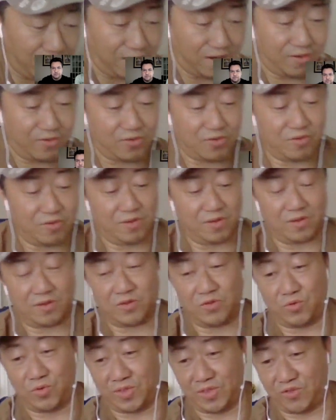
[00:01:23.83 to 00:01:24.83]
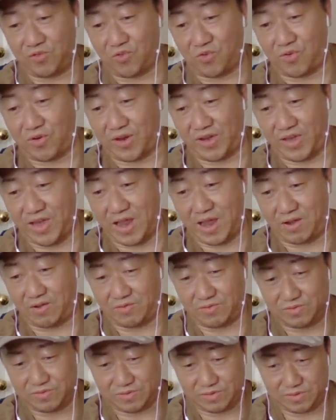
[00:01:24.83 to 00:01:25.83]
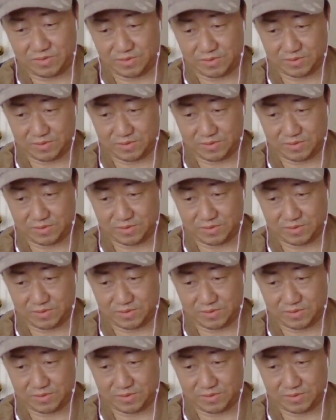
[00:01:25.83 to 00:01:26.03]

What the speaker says: we are doing the drawing now.